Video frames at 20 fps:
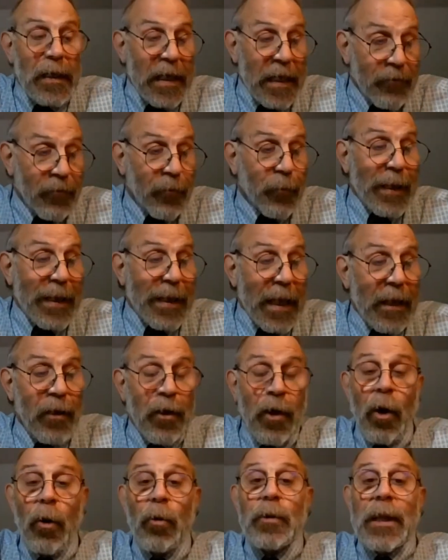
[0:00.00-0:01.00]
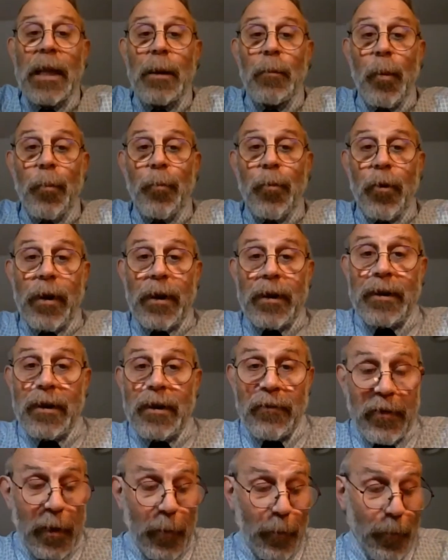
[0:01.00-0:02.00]
If we get no labor
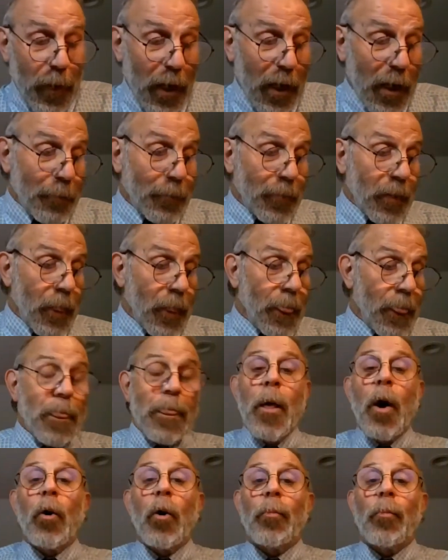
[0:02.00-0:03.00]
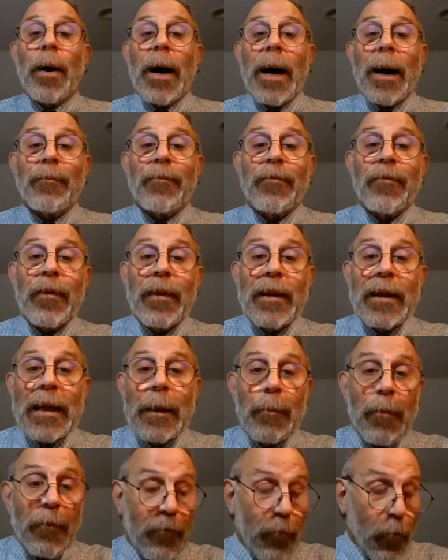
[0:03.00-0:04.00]
productivity pop, no pop for the
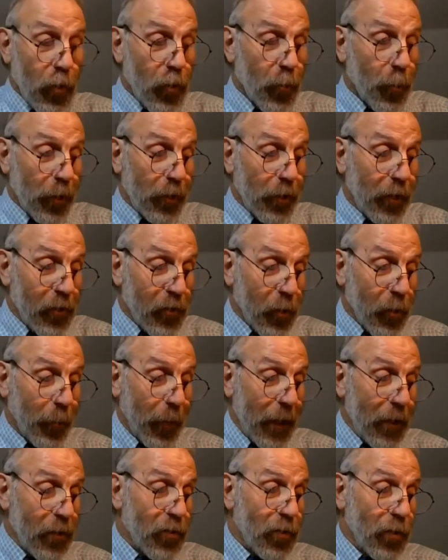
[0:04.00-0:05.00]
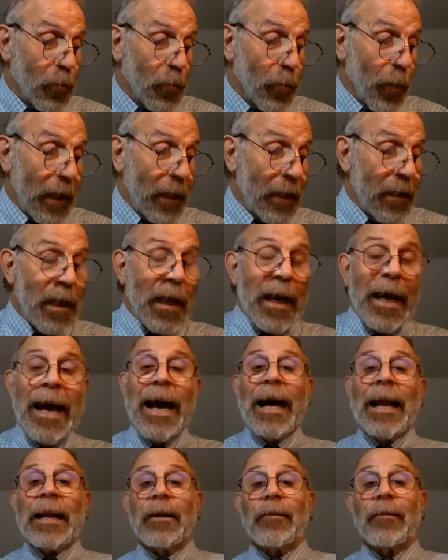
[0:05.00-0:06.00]
labor force participation rate,
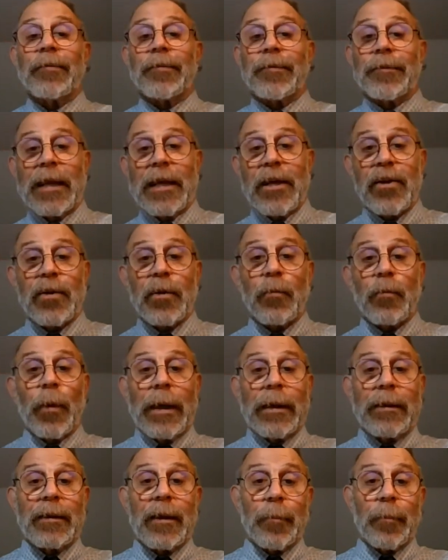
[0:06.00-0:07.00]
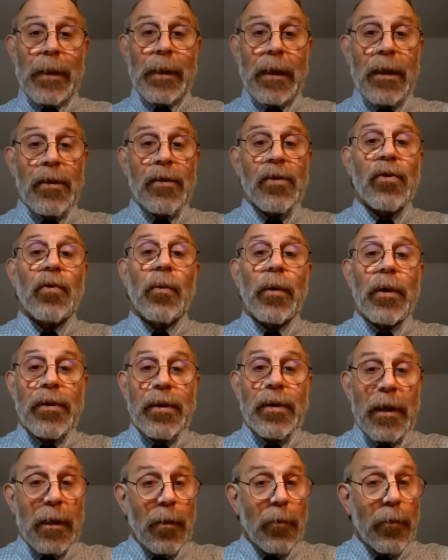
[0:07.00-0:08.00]
an inflation rate that begins to
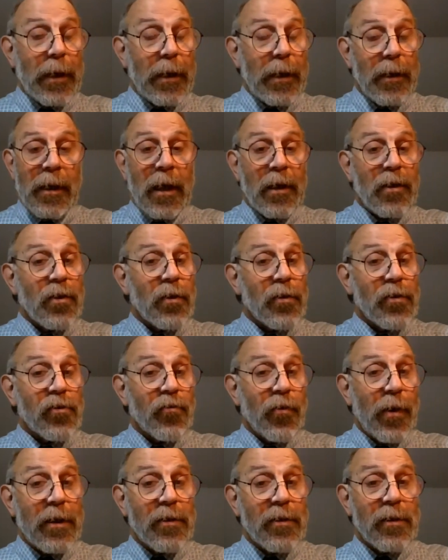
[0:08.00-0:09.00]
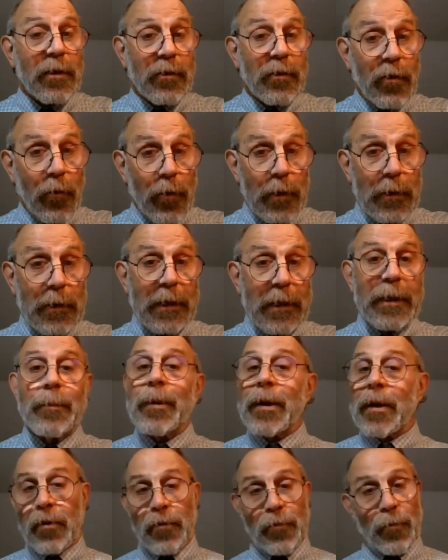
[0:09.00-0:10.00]
accelerate, not just transitorily,
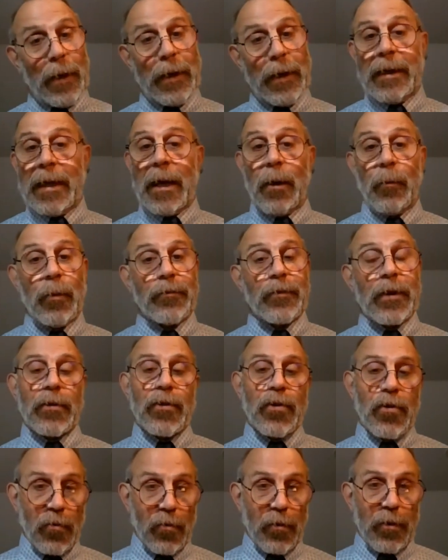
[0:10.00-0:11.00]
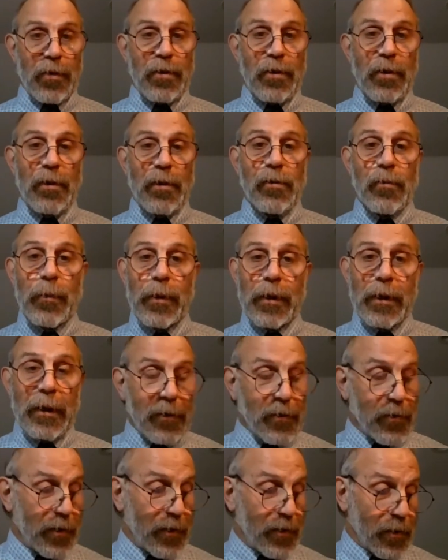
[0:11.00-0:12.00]
because right now we've got shortages and we're going
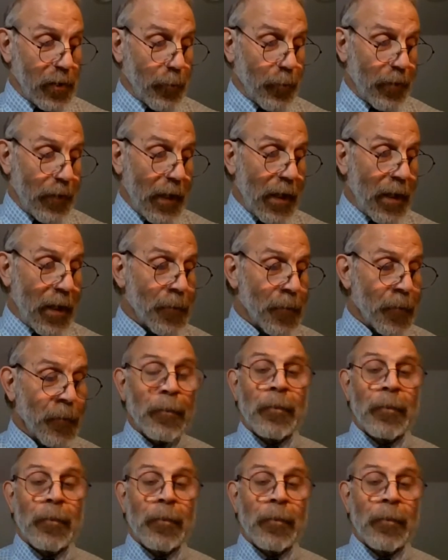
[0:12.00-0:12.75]
to see some of that,